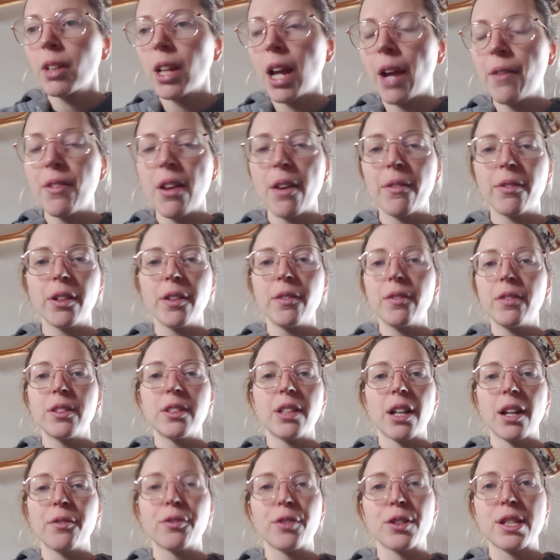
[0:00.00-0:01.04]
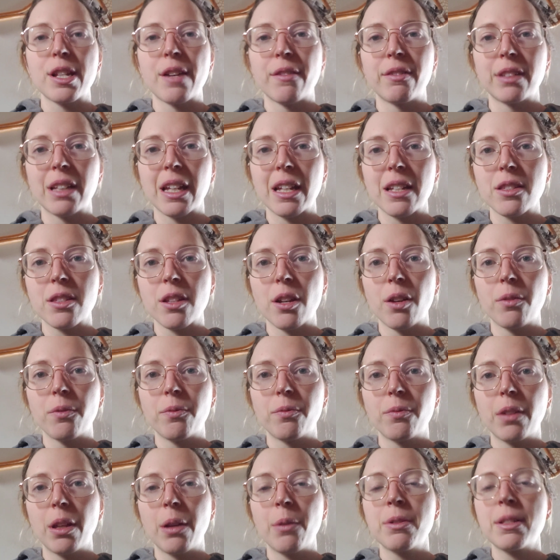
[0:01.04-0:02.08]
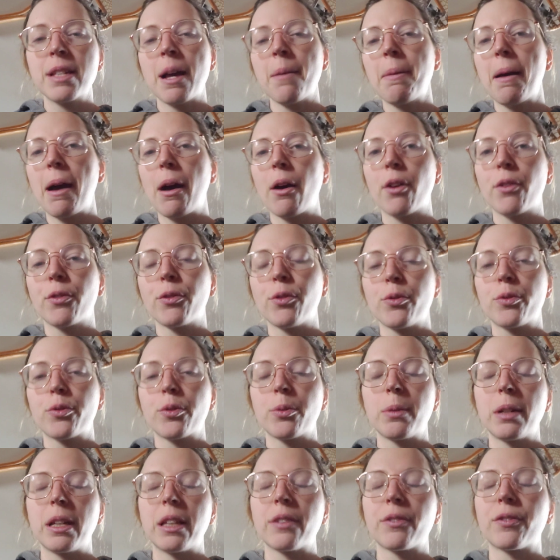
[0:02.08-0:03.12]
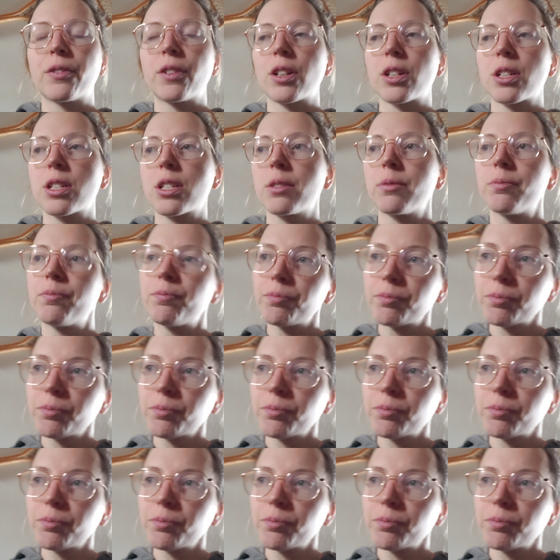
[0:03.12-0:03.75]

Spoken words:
I've never even done it for 7 days, though. It was that powerful for me in the first